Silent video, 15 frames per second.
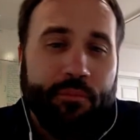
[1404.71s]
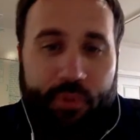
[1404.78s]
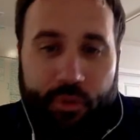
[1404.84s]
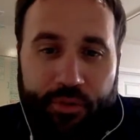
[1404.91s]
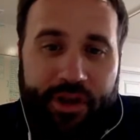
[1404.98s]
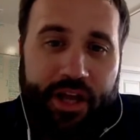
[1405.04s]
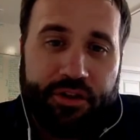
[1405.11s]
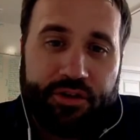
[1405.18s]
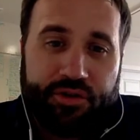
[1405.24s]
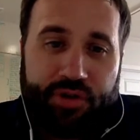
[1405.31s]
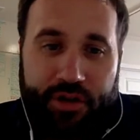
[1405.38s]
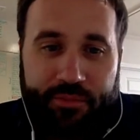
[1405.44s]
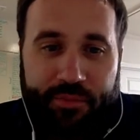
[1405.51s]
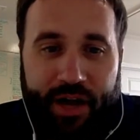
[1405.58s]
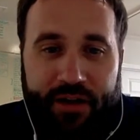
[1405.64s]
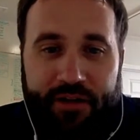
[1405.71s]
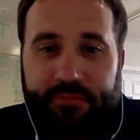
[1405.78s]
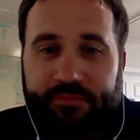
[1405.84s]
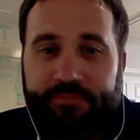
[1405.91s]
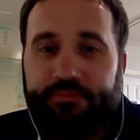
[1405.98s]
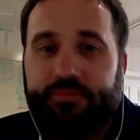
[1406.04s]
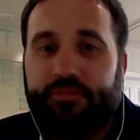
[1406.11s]
But we got the truck back.
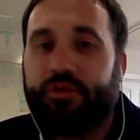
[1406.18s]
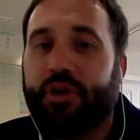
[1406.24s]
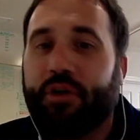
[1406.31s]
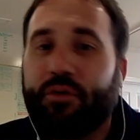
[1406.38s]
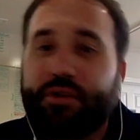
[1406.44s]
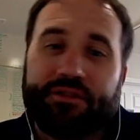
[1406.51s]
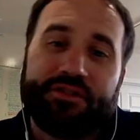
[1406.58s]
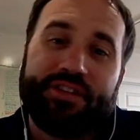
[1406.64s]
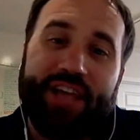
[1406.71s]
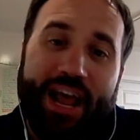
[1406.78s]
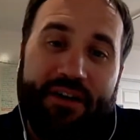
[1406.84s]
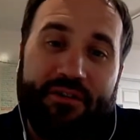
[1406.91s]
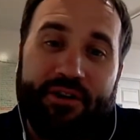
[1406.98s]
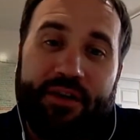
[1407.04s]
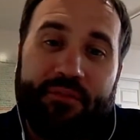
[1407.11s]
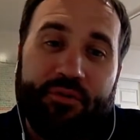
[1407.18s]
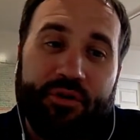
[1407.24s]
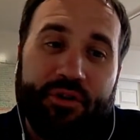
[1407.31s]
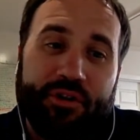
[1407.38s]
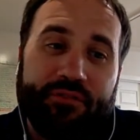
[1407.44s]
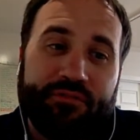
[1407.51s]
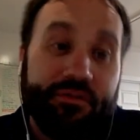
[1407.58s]
So I went Saturday
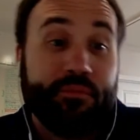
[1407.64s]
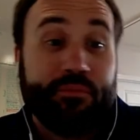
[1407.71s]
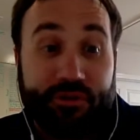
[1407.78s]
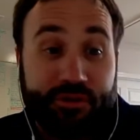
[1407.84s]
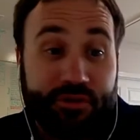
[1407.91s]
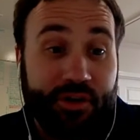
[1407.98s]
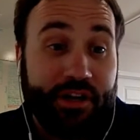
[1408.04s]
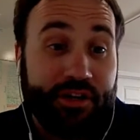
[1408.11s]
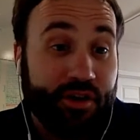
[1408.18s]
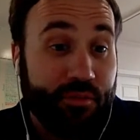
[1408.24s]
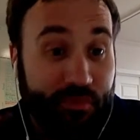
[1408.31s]
morning from the trade show.